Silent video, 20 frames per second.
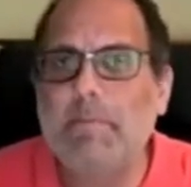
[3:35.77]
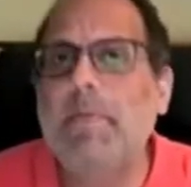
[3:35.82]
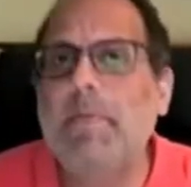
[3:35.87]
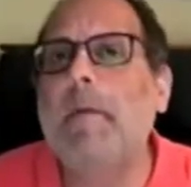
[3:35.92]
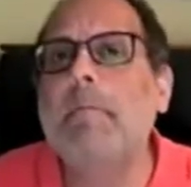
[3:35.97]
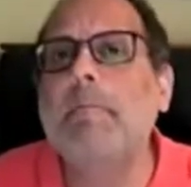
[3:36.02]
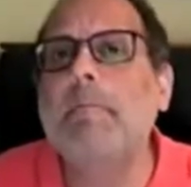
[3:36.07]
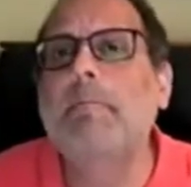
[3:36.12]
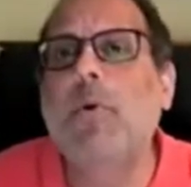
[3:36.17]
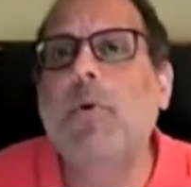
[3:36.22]

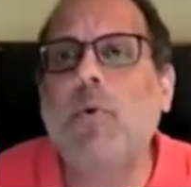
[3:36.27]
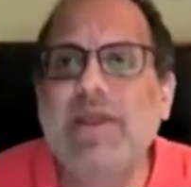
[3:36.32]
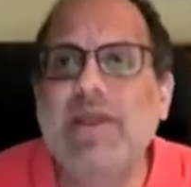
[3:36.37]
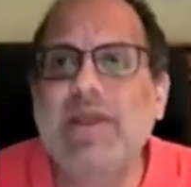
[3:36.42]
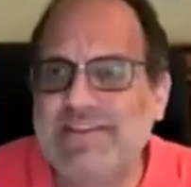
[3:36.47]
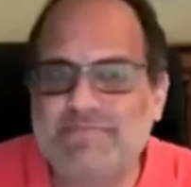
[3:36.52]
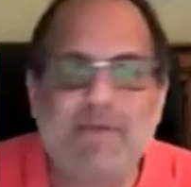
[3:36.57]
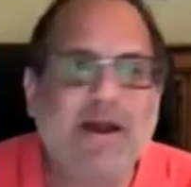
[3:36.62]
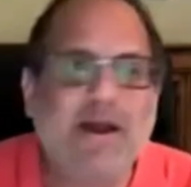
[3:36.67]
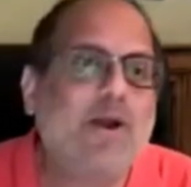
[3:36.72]
but boy,
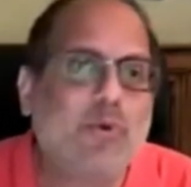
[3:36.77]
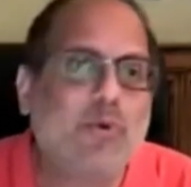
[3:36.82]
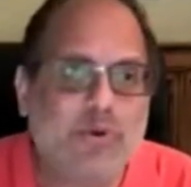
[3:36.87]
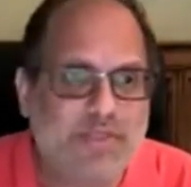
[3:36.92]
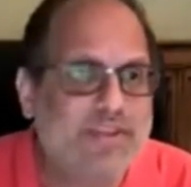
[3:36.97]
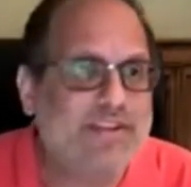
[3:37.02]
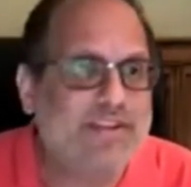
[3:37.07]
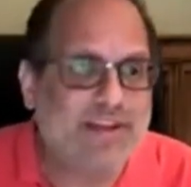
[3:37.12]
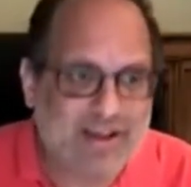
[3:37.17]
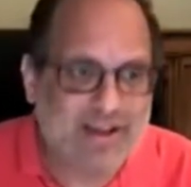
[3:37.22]
does my
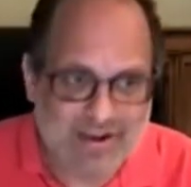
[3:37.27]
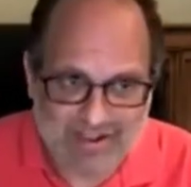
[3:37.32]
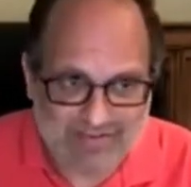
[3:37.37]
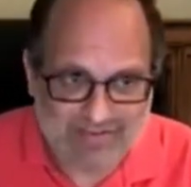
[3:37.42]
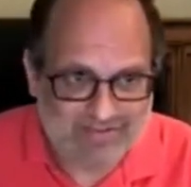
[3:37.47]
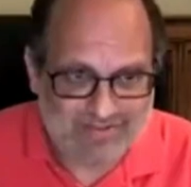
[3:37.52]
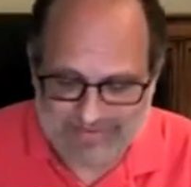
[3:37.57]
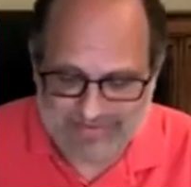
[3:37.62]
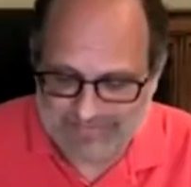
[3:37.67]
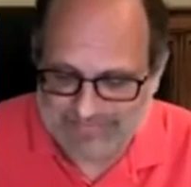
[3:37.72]

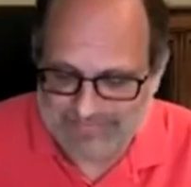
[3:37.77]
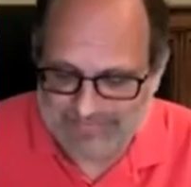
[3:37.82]
orthodontist.